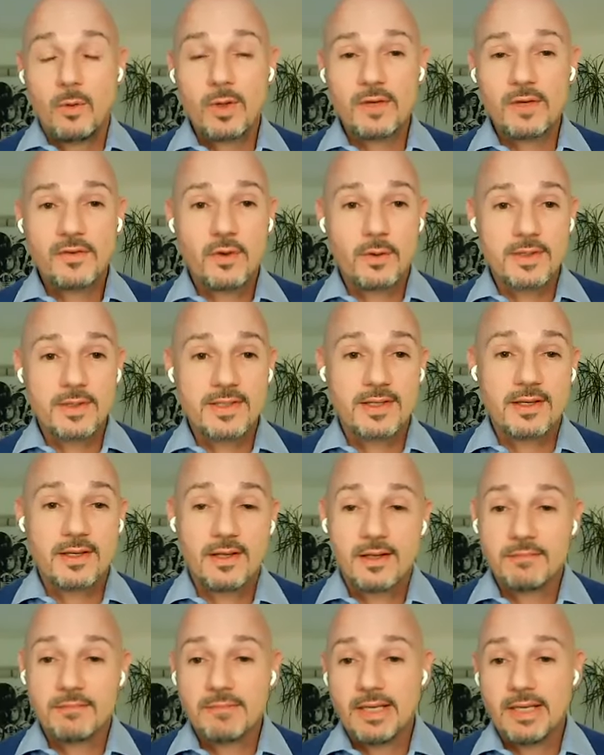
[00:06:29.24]
of course,
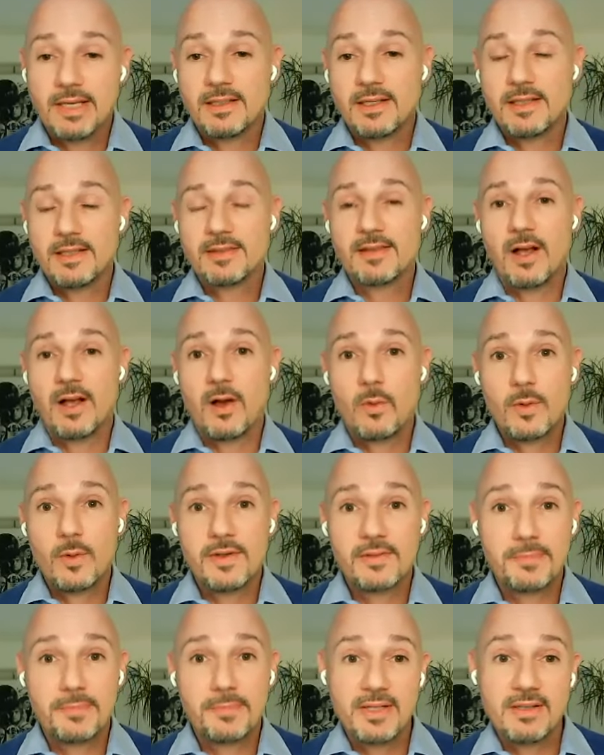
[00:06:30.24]
it's
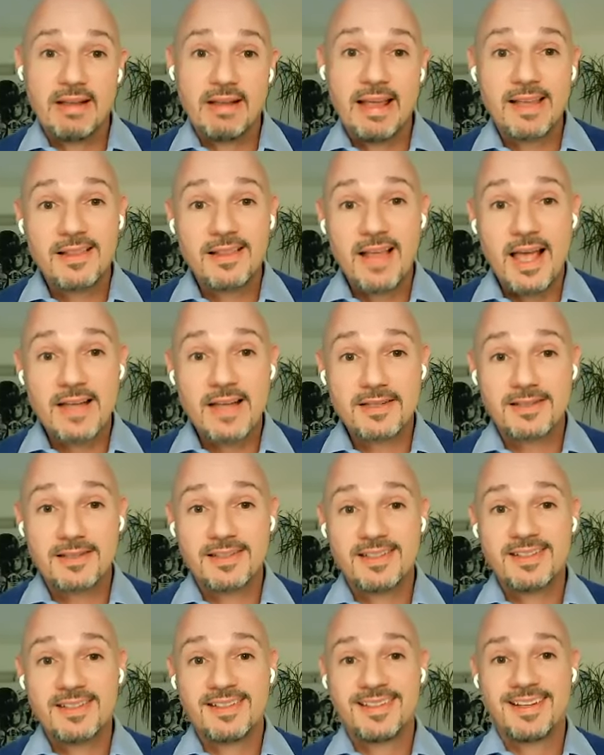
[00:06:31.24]
always been like that,
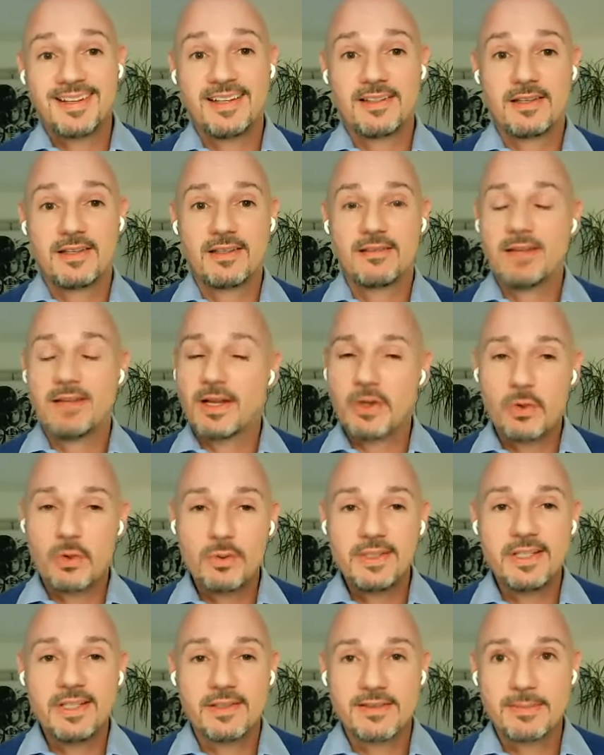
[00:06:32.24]
and not
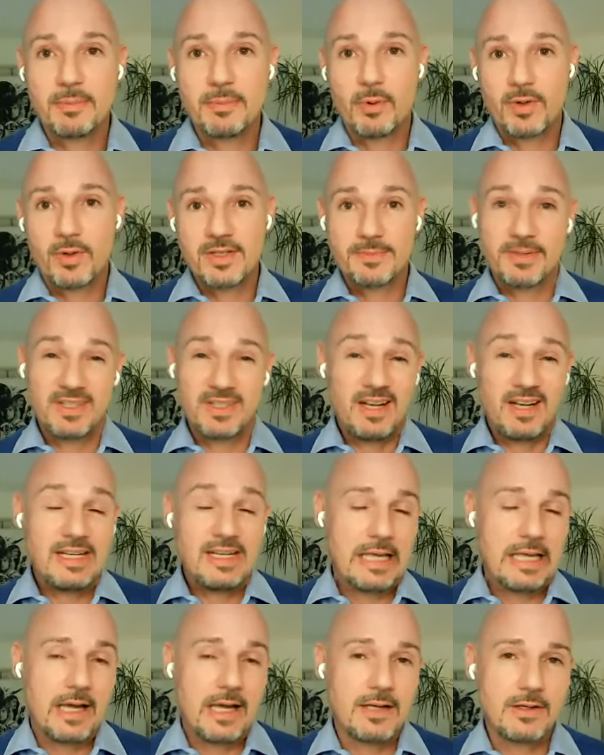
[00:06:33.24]
only in sports, but in
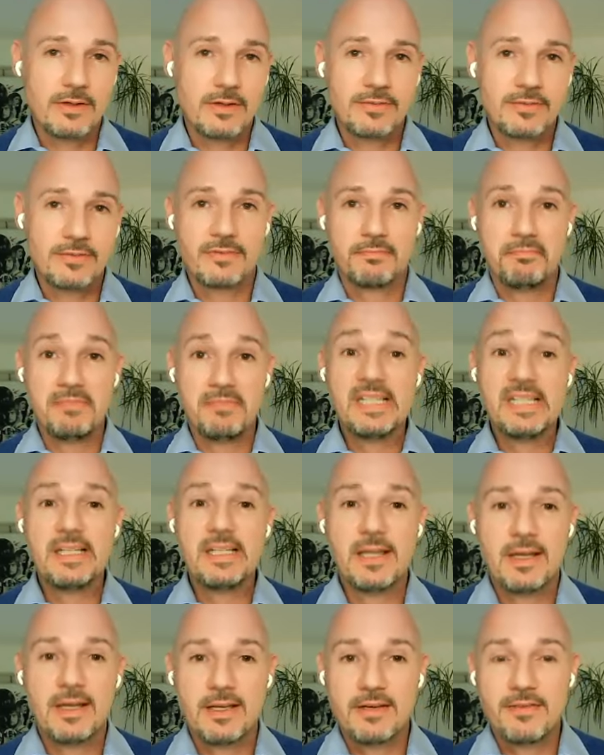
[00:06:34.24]
any kind of
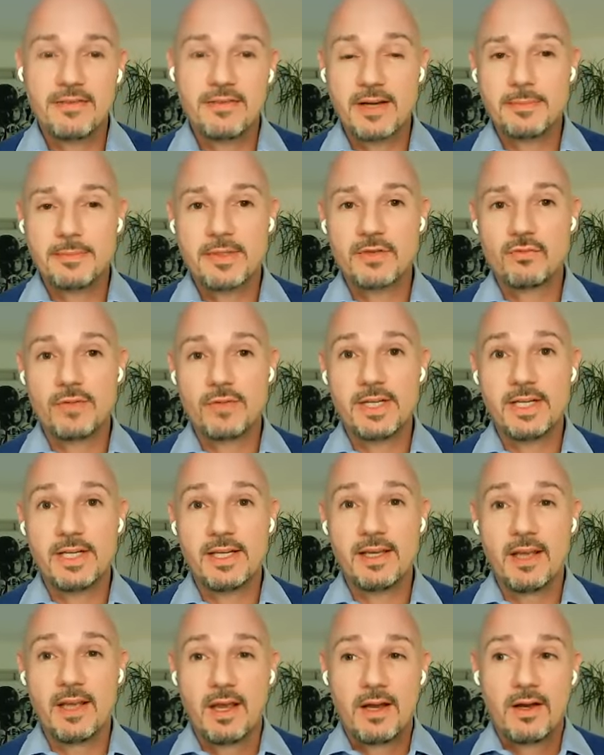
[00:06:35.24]
media environment,
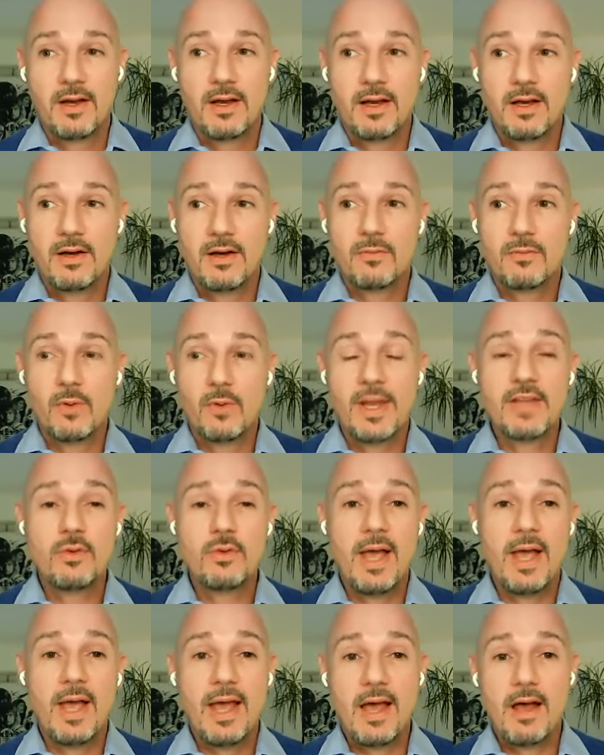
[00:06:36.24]
really, where
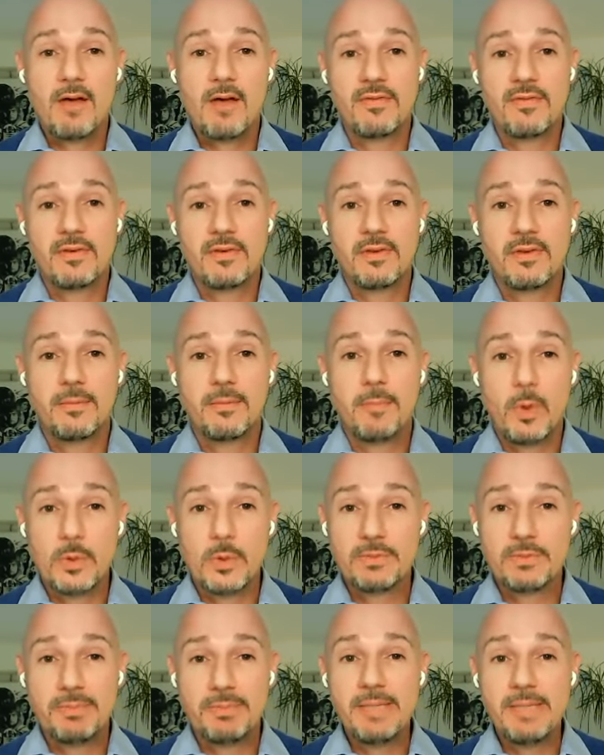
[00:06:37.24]
you have the
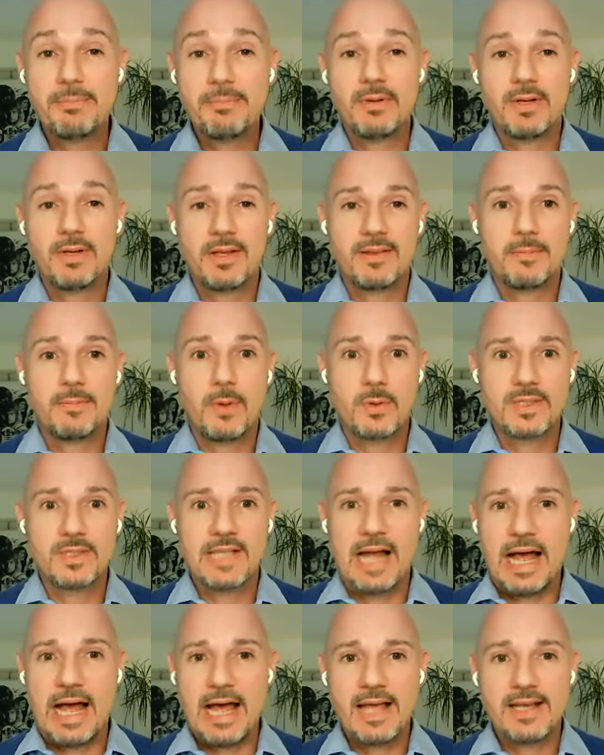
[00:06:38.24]
most people and the
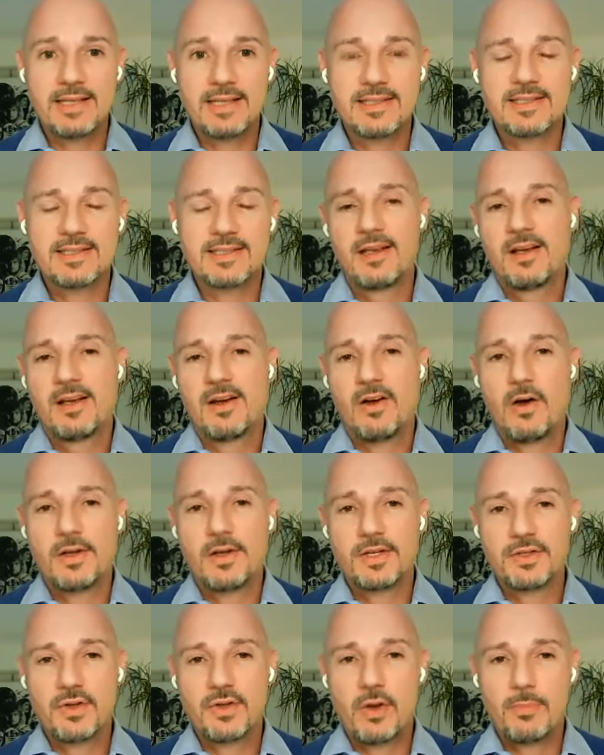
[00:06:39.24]
most eyes
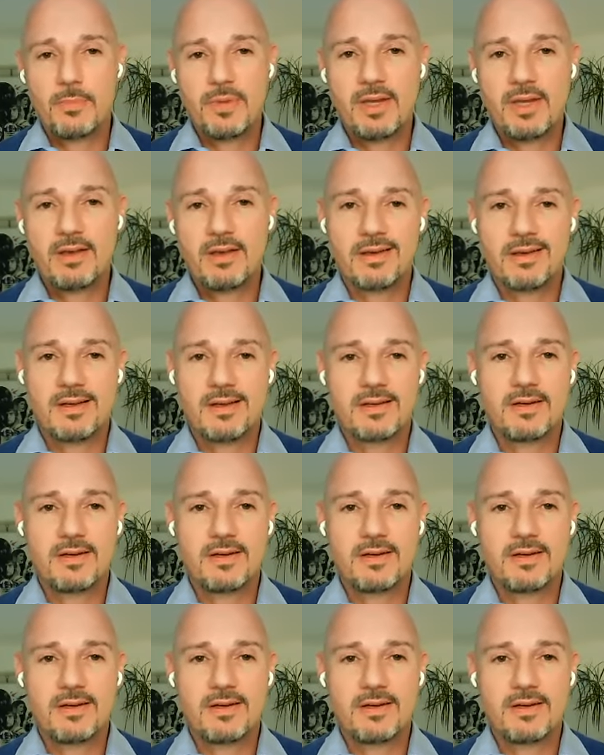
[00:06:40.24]
on a topic.